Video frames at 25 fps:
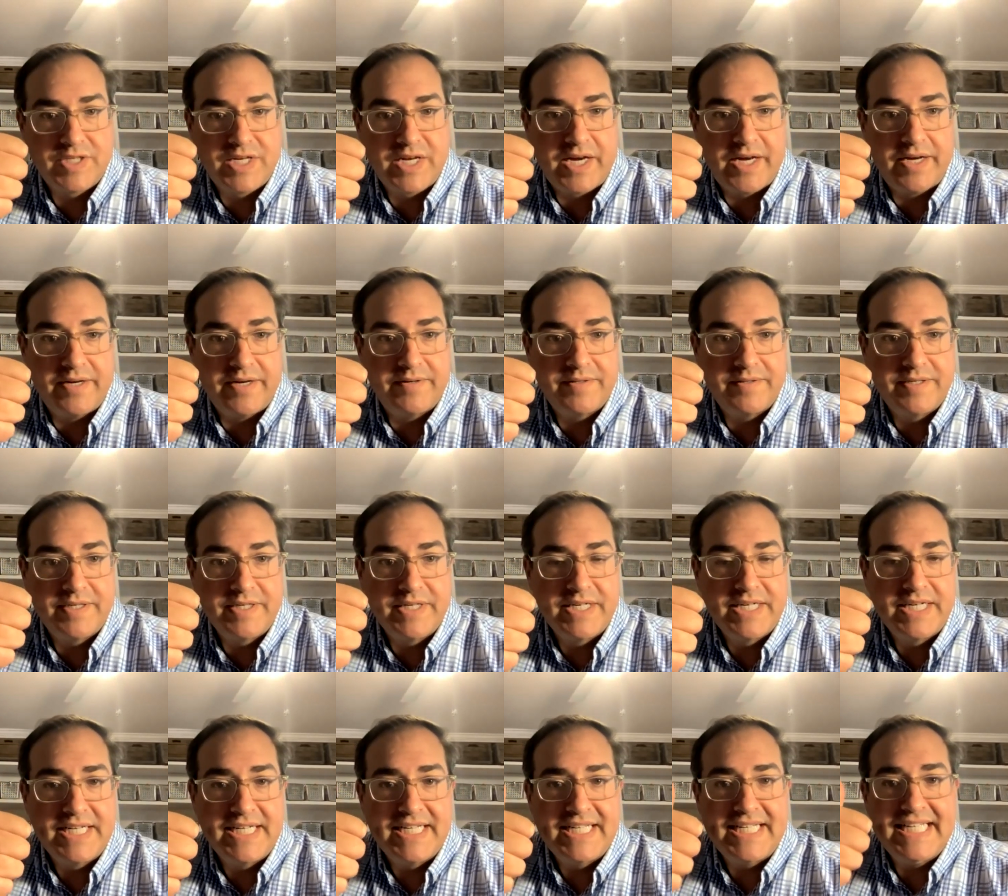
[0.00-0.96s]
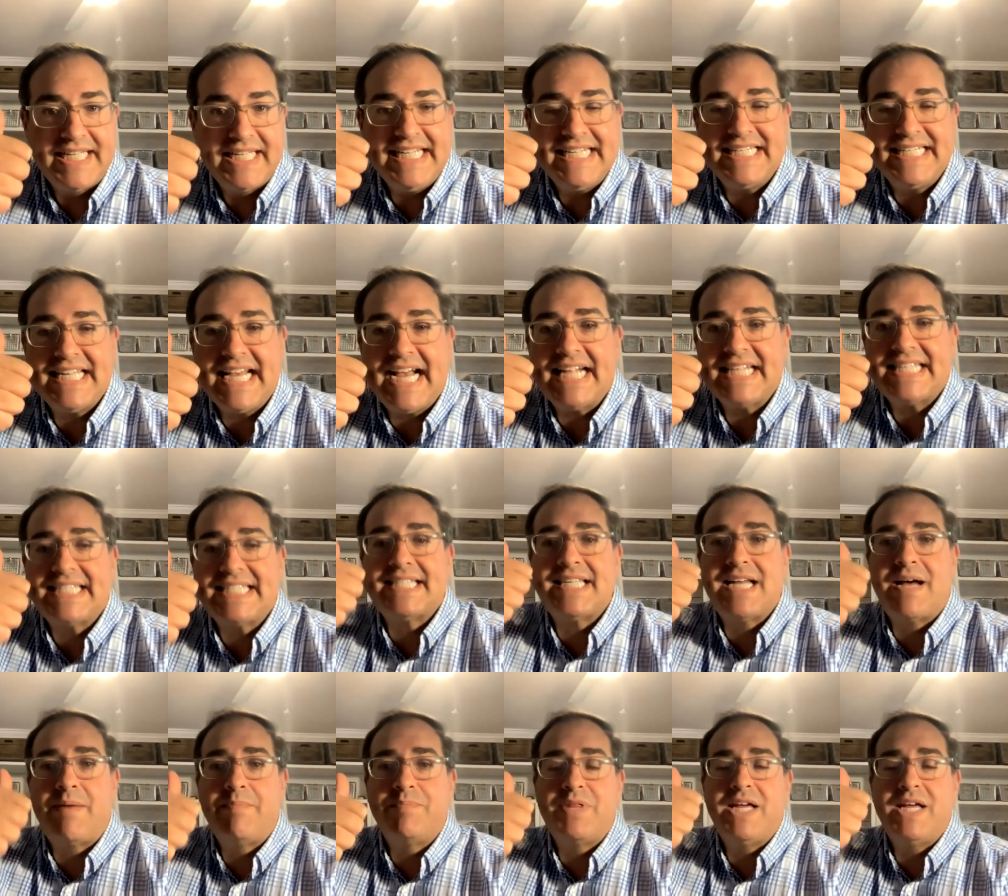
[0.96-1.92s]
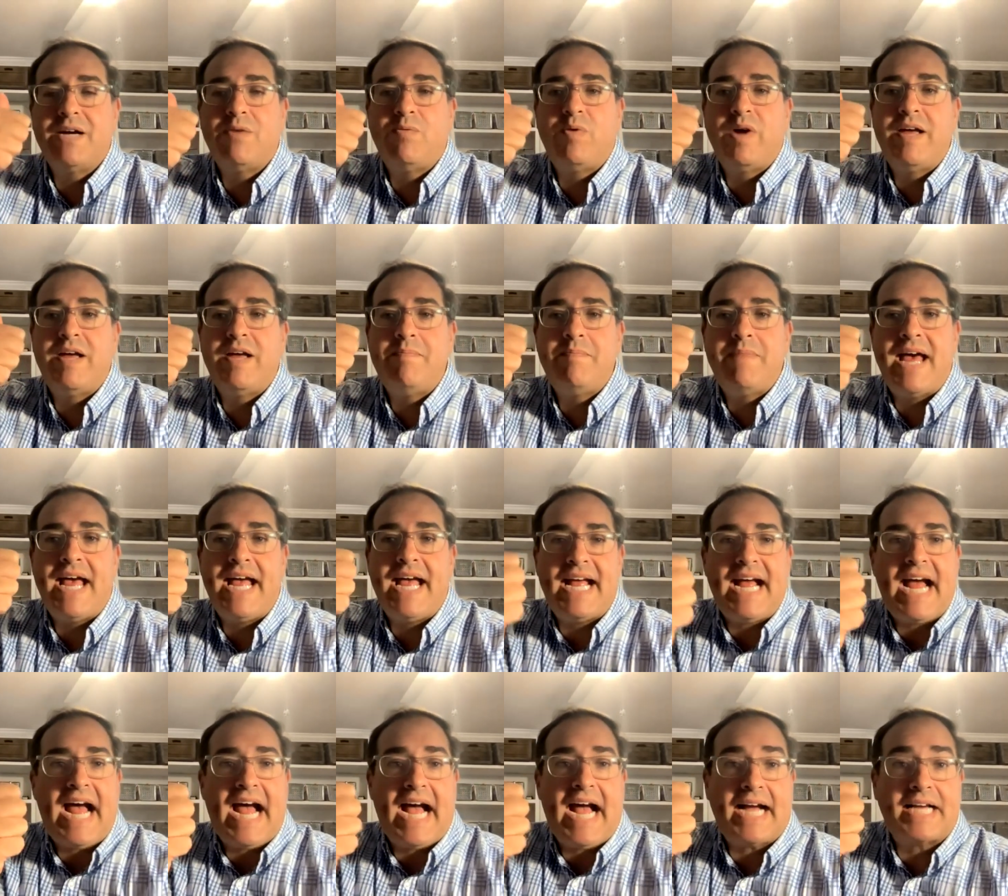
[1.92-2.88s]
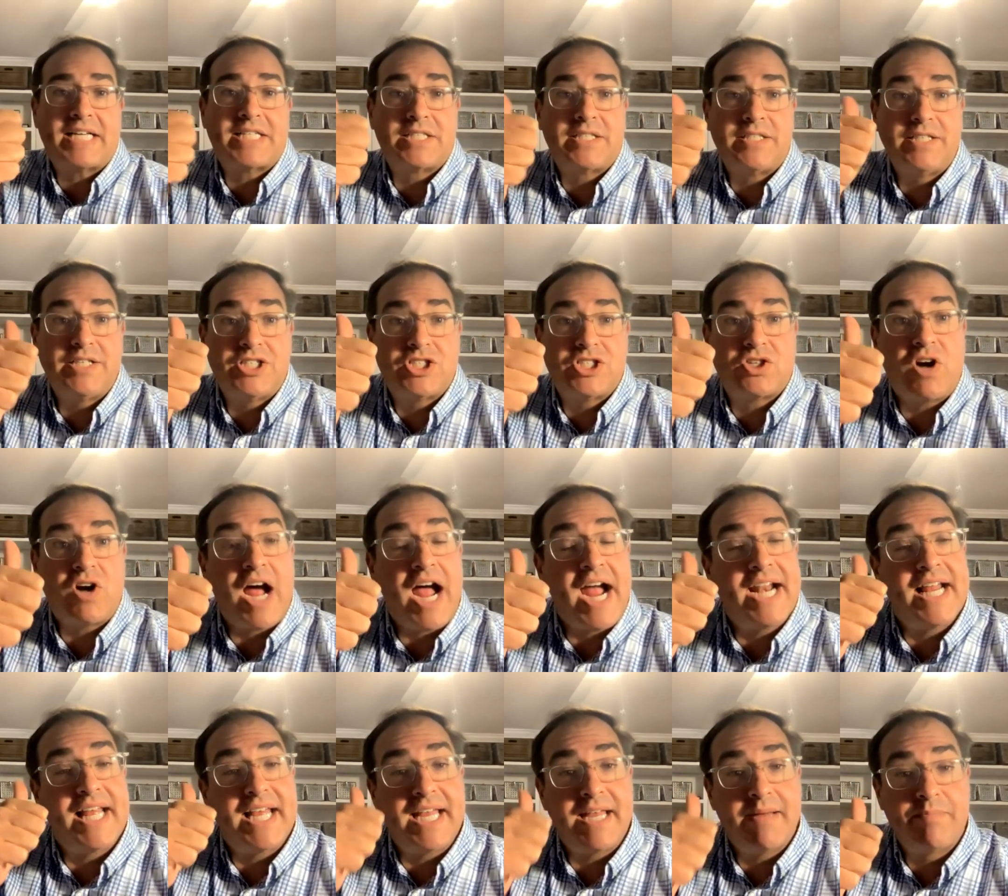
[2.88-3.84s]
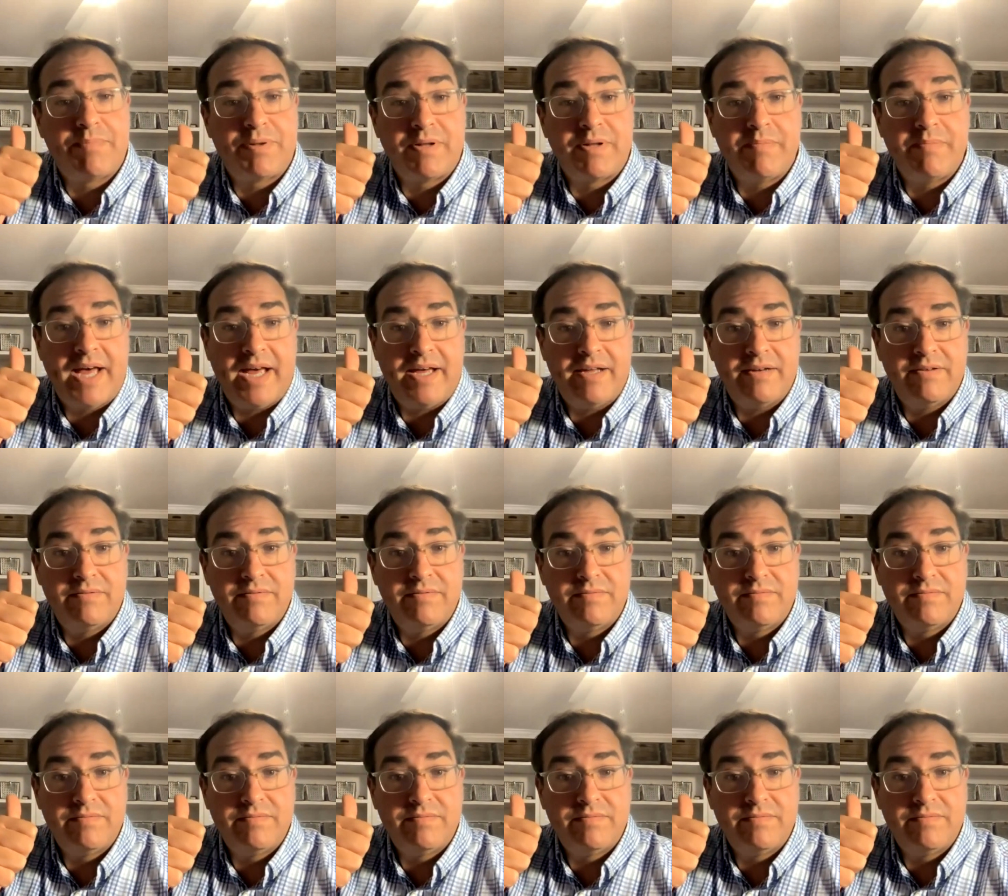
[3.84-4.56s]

Okay. Is that something we may actually try to implement?